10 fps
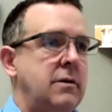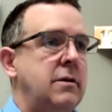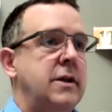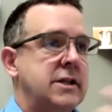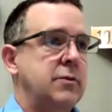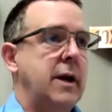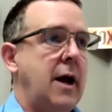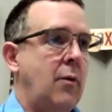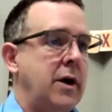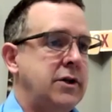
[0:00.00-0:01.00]
this is what I
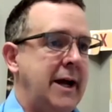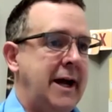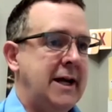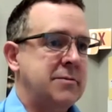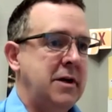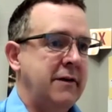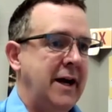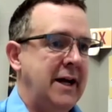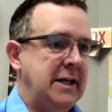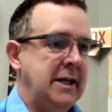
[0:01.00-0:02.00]
want you to ask me if I
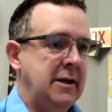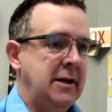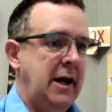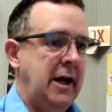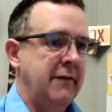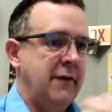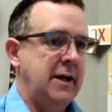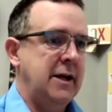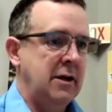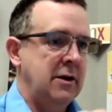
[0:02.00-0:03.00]
did, and if I
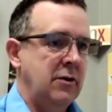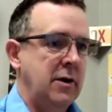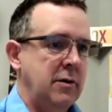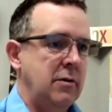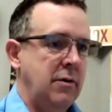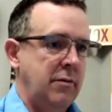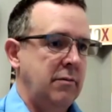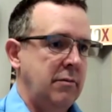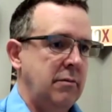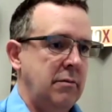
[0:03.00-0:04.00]
didn't do it,
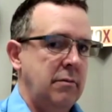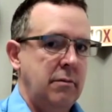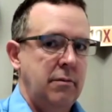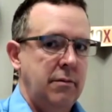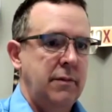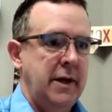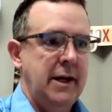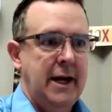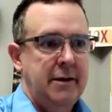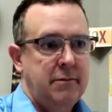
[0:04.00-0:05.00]
then
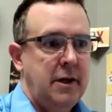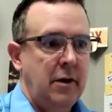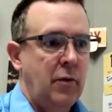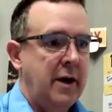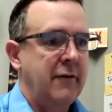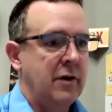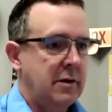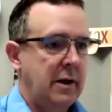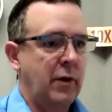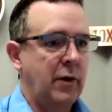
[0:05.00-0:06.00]
I, whatever
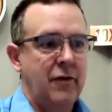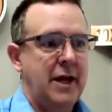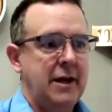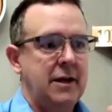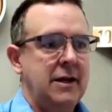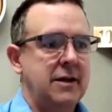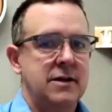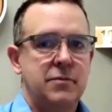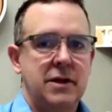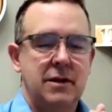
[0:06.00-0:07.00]
that is.
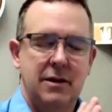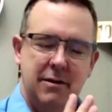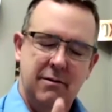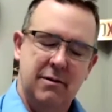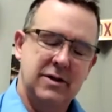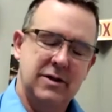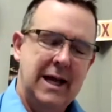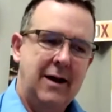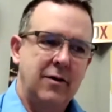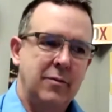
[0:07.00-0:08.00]
But there's
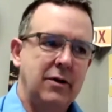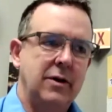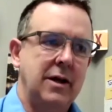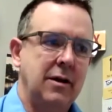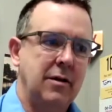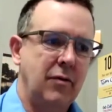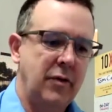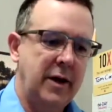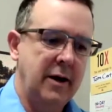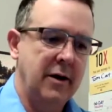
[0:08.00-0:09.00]
accountability
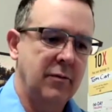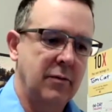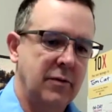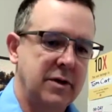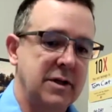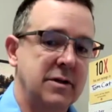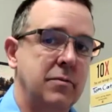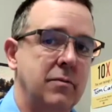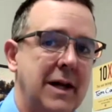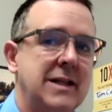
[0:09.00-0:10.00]
there, which is
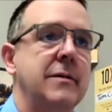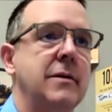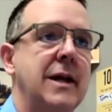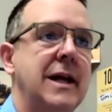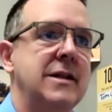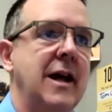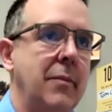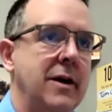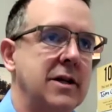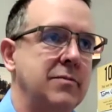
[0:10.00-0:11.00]
that's not
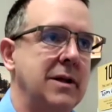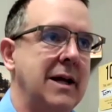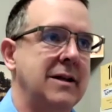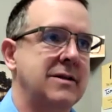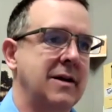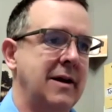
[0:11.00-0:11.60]
punishment. That's